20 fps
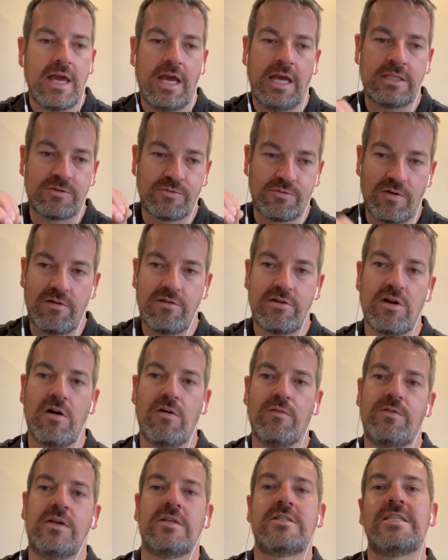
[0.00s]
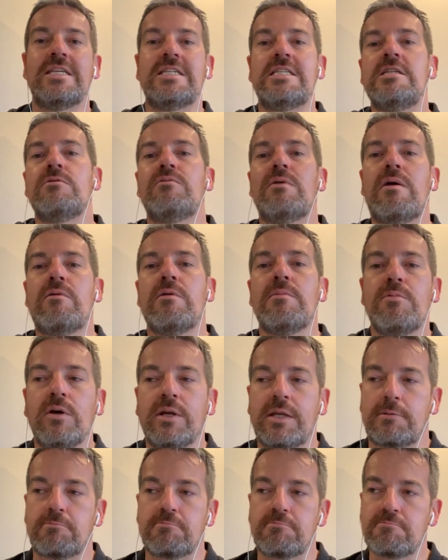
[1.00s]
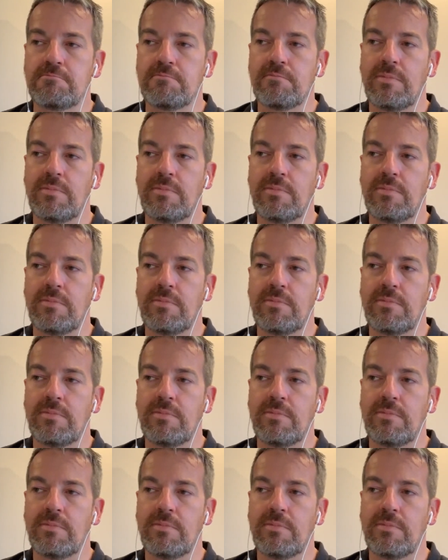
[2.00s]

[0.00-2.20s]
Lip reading: It's very obvious this is where we put it.